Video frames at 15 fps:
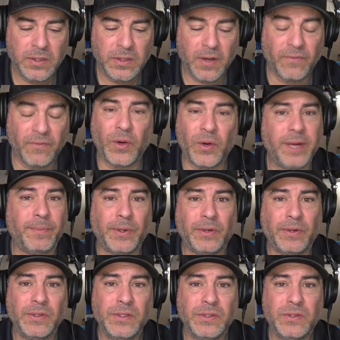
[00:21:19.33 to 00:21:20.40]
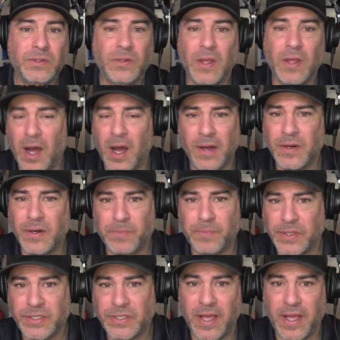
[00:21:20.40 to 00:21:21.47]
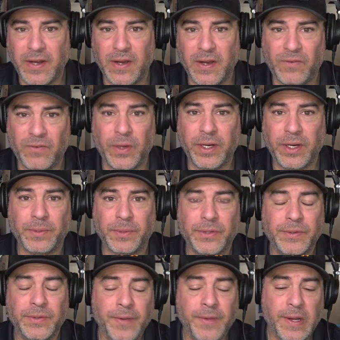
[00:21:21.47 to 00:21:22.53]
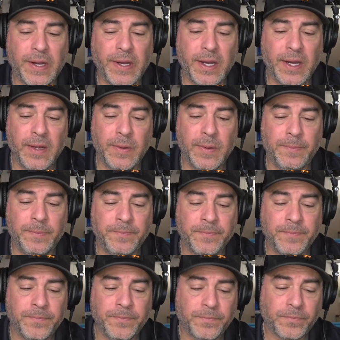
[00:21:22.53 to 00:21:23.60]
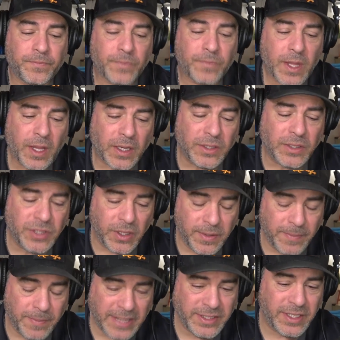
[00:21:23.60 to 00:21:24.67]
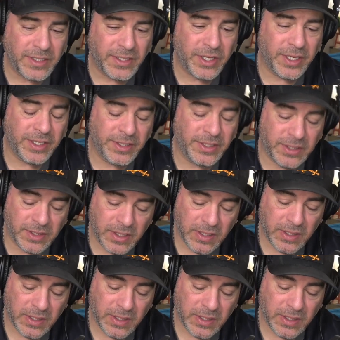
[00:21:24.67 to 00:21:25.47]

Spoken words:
avoidable, 100% avoidable. Um, so the message is